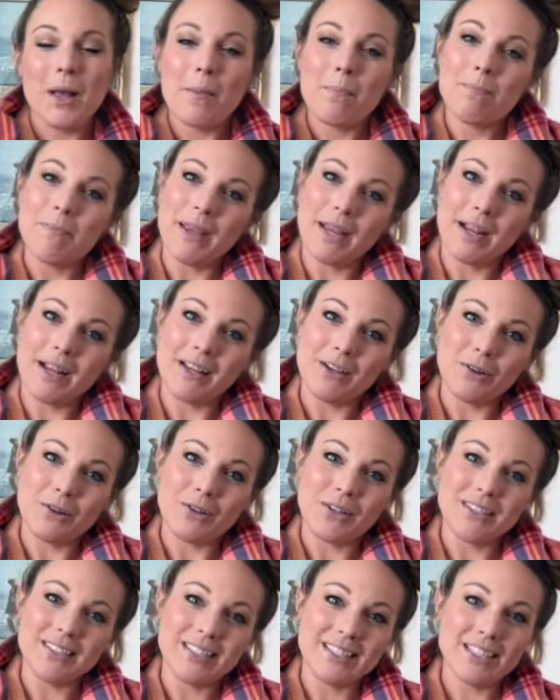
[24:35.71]
make
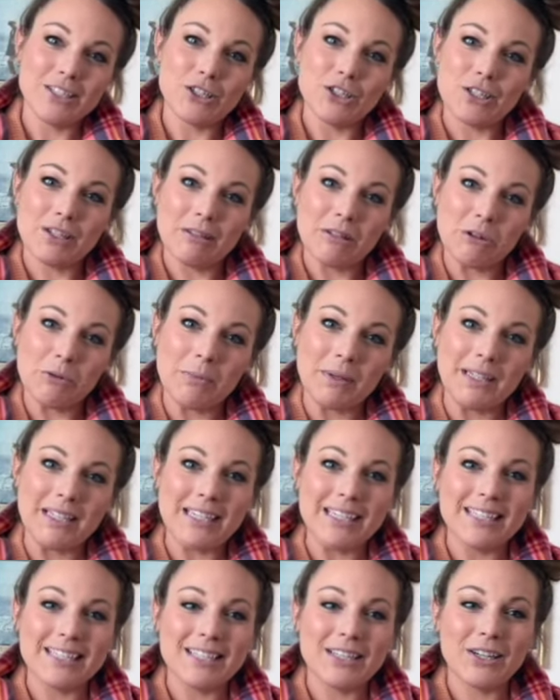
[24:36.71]
your decision a little bit
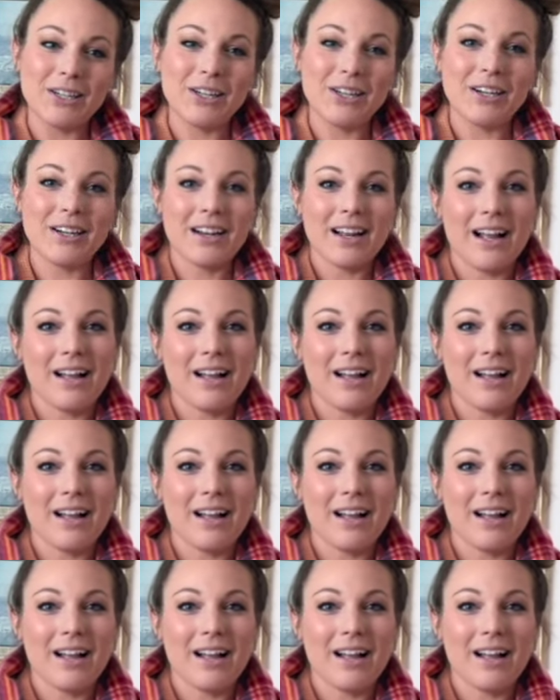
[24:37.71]
easier.